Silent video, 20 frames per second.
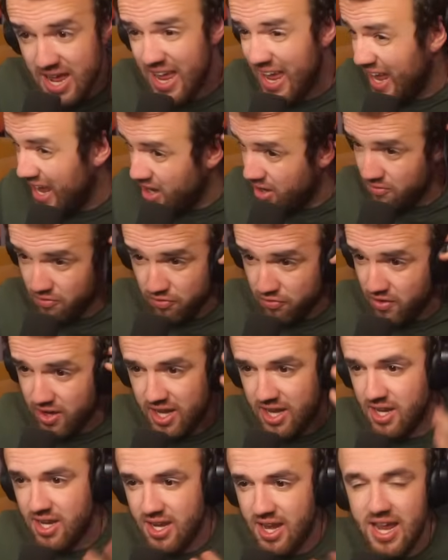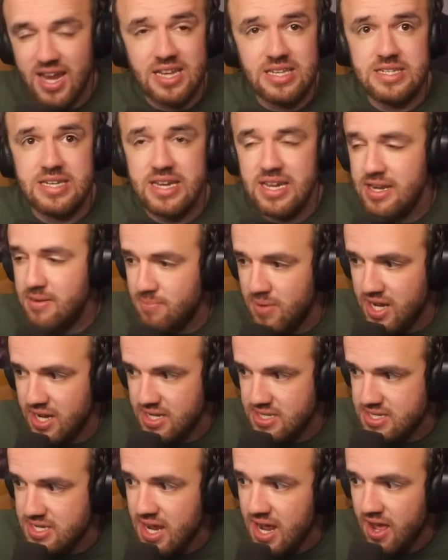in freaking 19
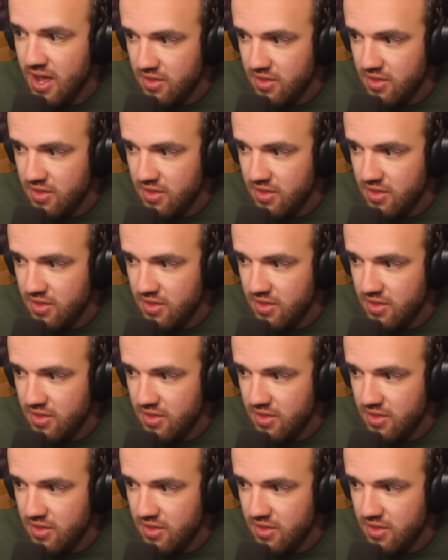minutes